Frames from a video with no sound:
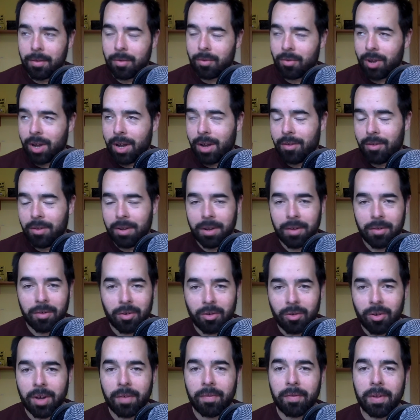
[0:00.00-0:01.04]
changing it,
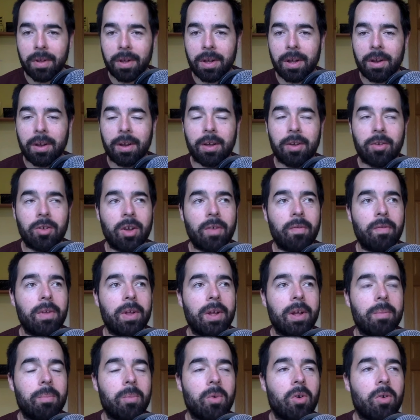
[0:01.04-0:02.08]
just shifting
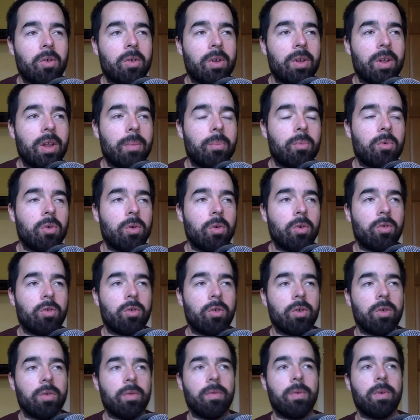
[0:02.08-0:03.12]
it more to an approach
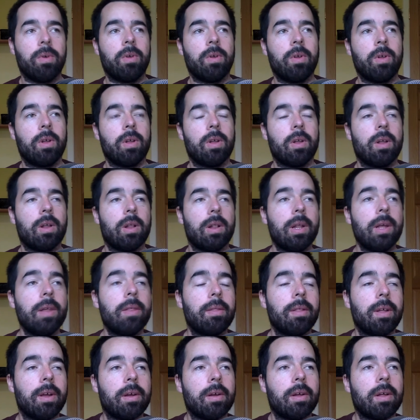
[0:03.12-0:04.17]
of
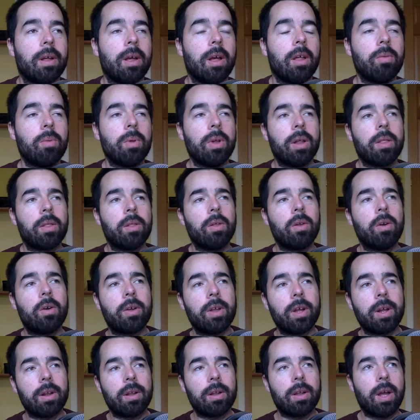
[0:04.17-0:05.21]
listening as well. That's another
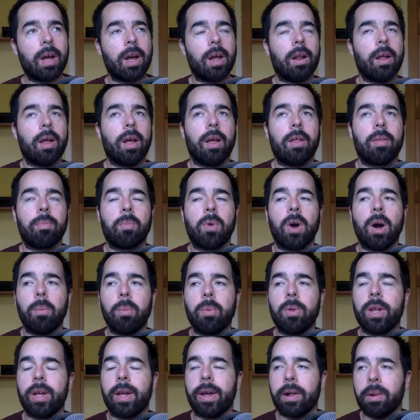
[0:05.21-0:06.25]
thing that has
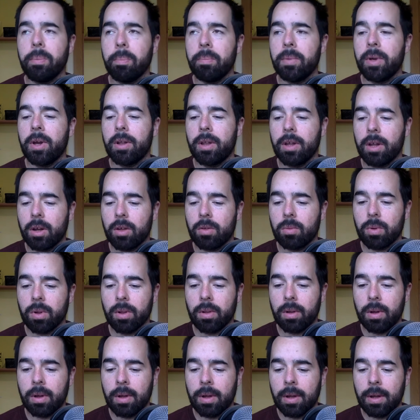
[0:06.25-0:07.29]
probably helped me, I think, as
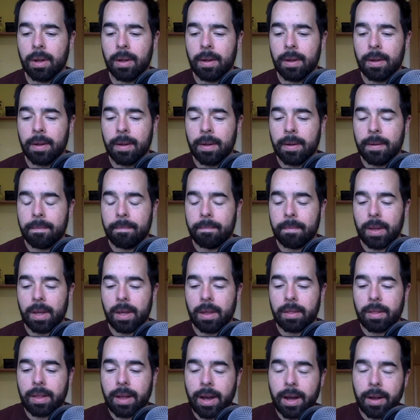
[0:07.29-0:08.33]
well,
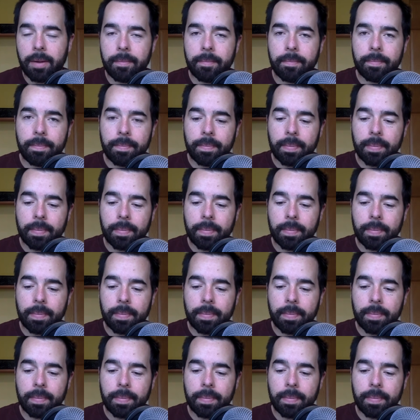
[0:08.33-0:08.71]
is that